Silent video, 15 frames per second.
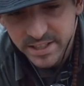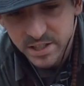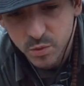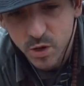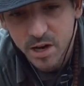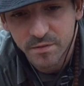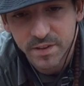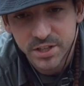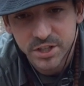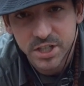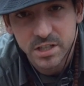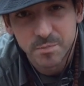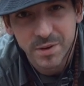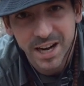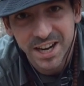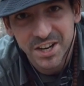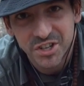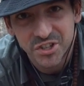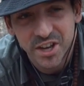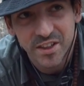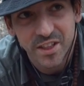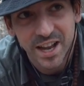to 12 inches, but I
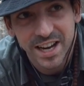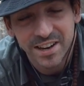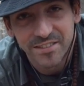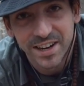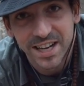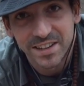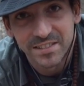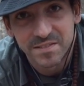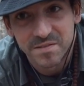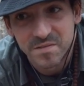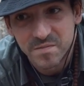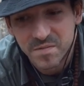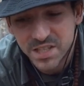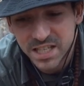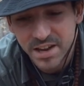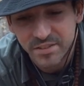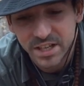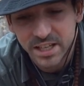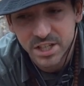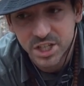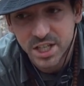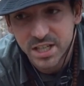usually like around seven
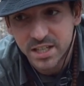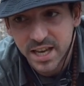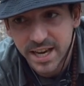inches,